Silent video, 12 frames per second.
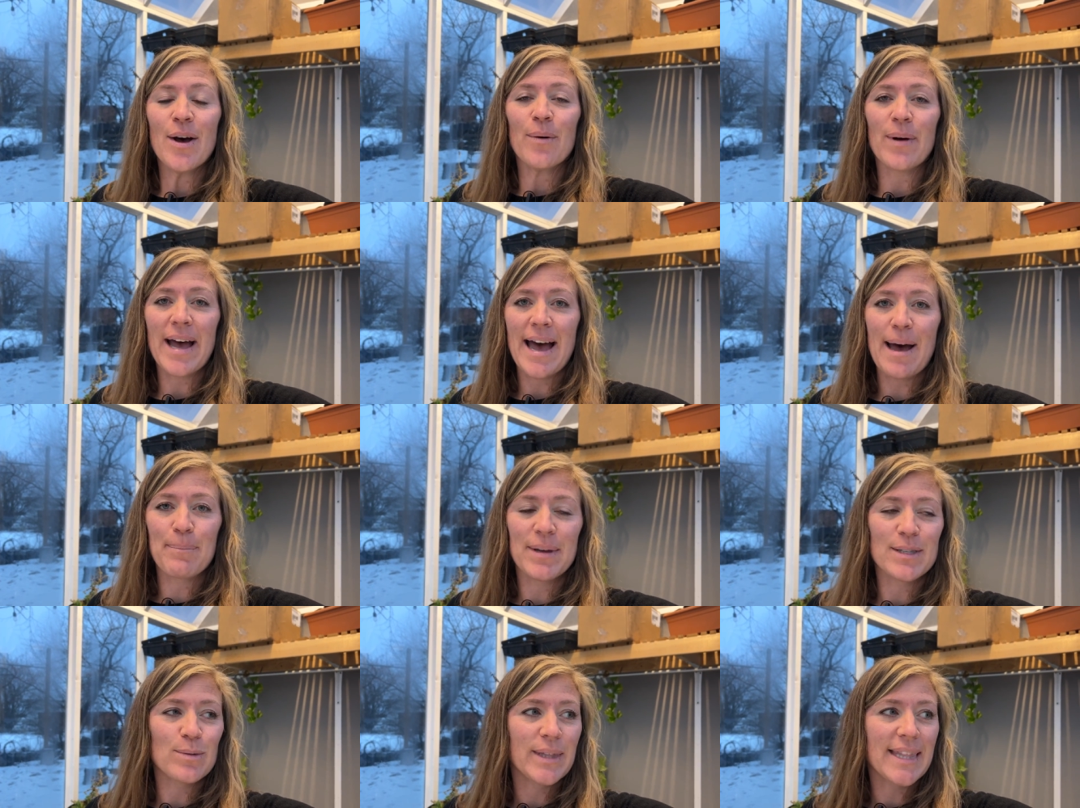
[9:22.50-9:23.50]
what
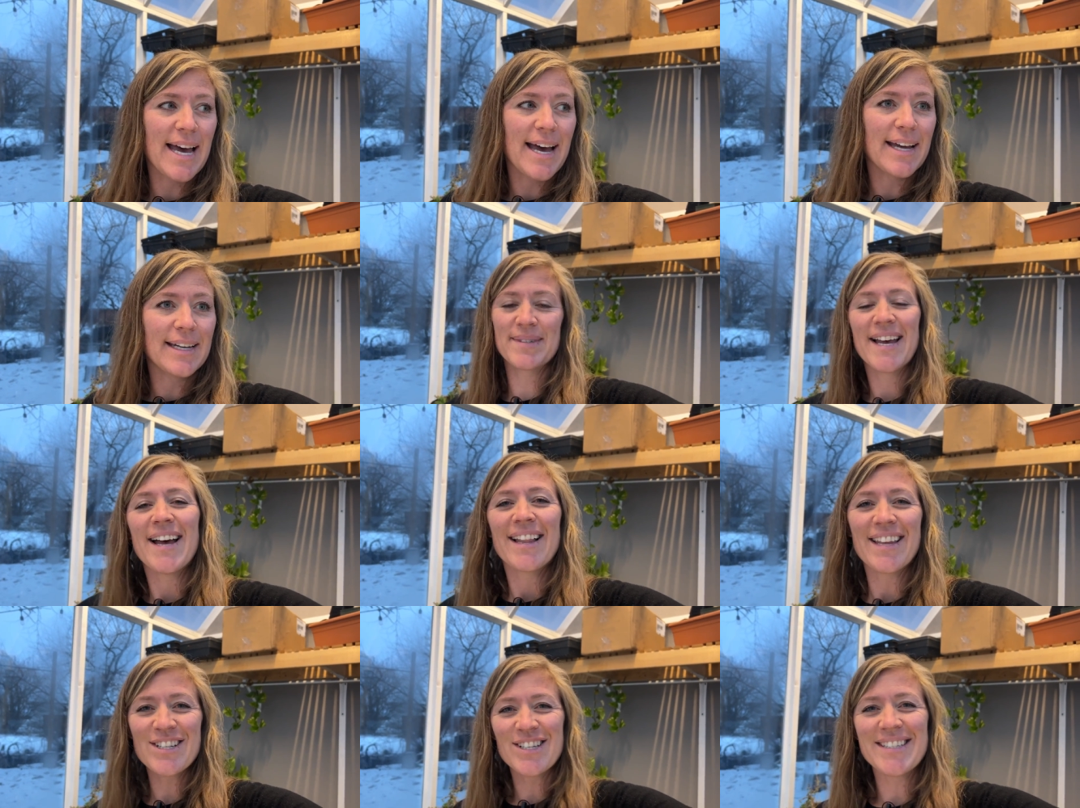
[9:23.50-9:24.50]
happens with that.
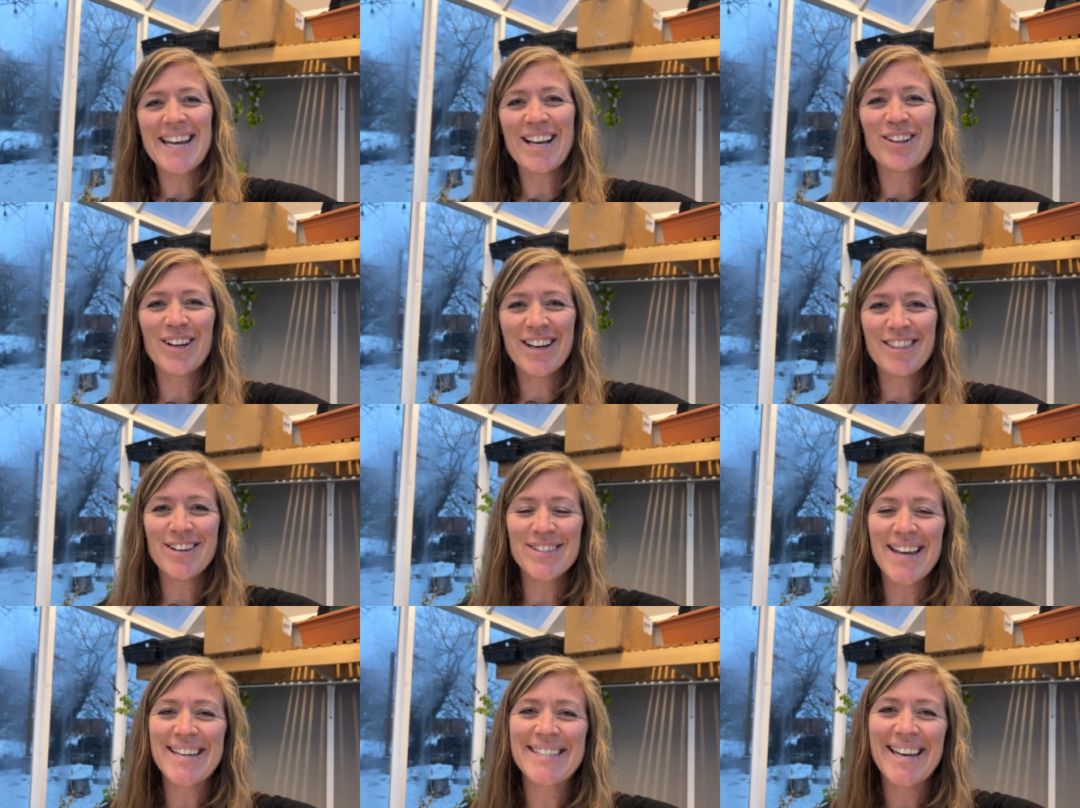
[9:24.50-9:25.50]
Let's just take a look at those
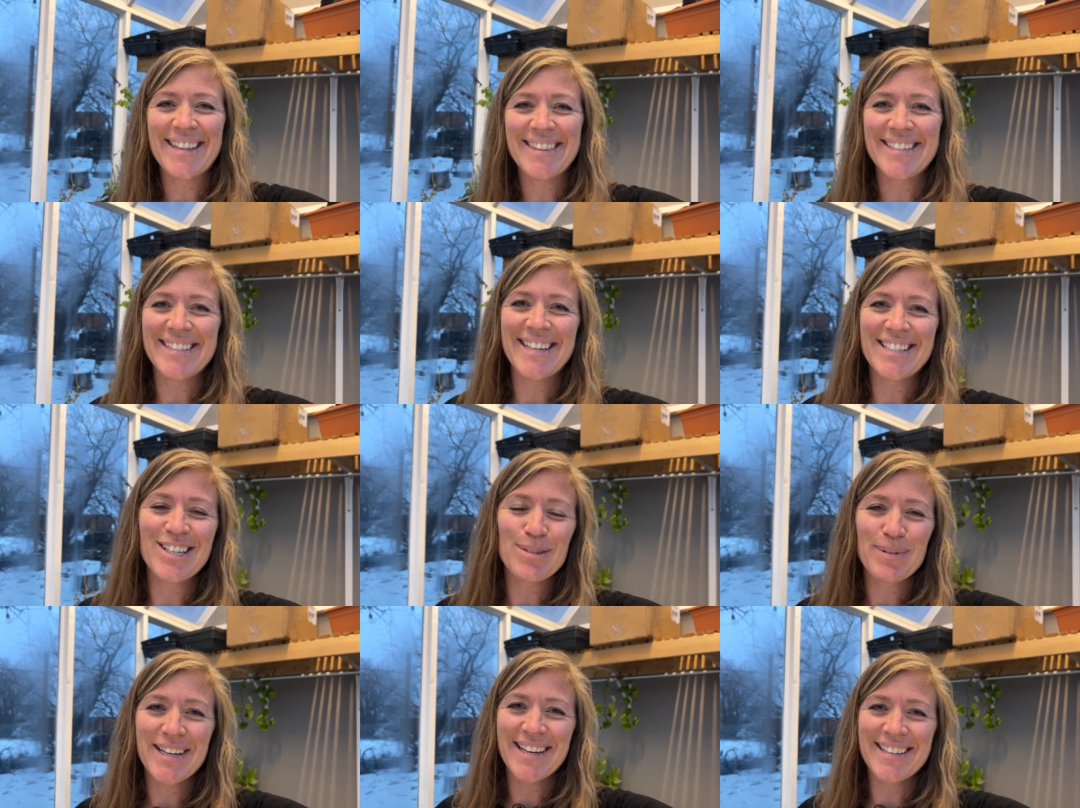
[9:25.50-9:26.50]
Lisianthuses just
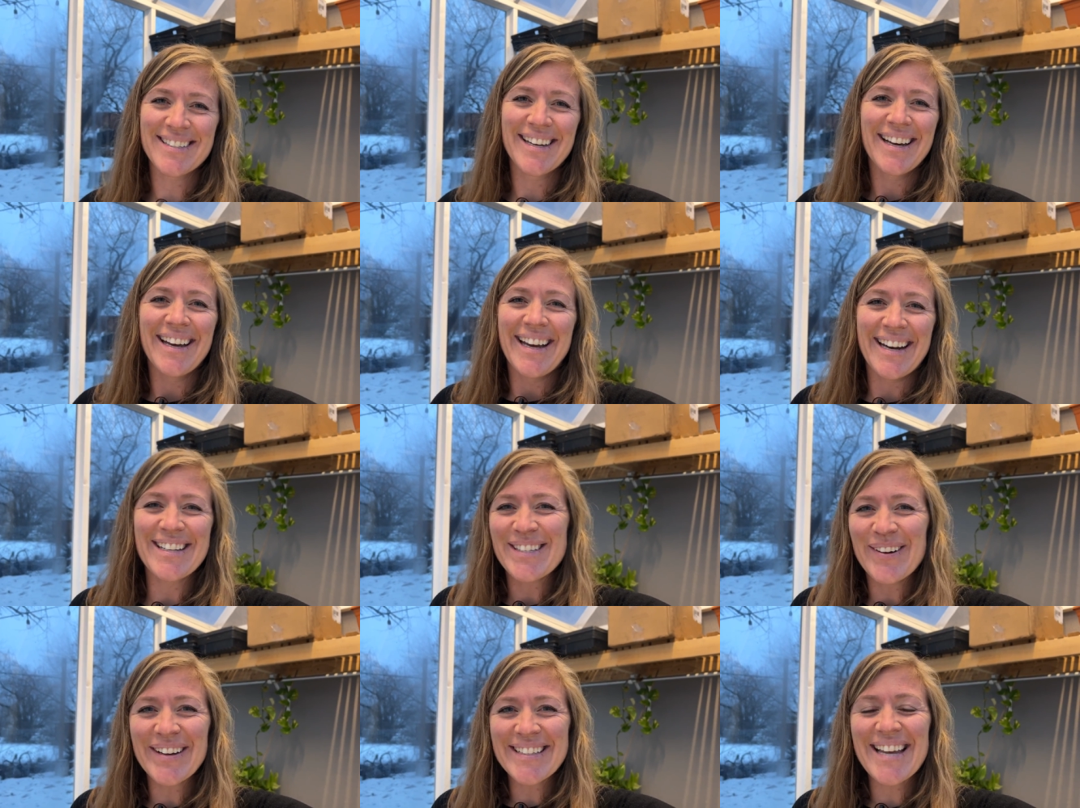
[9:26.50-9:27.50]
because it is
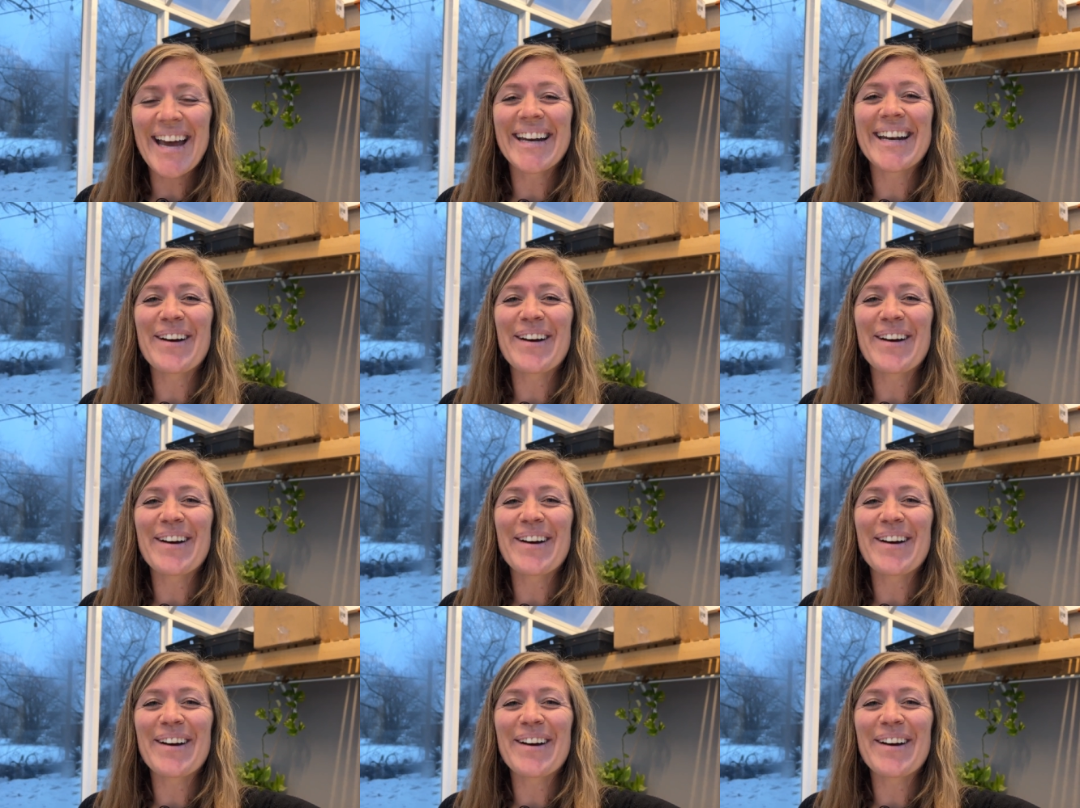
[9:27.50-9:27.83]
so exciting.